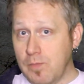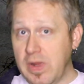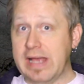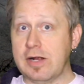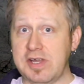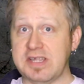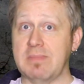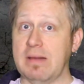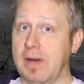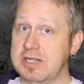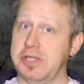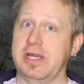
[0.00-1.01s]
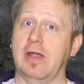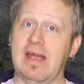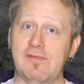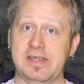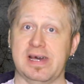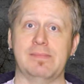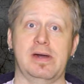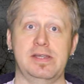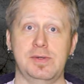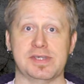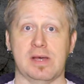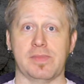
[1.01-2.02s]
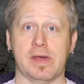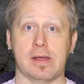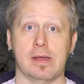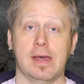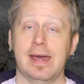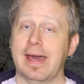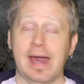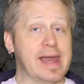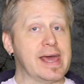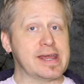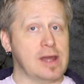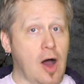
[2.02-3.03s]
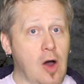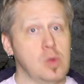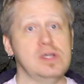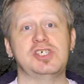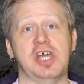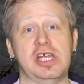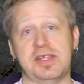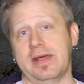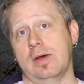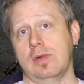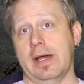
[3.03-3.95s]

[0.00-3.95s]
increasing my budget here every time I do something, and I can always change that out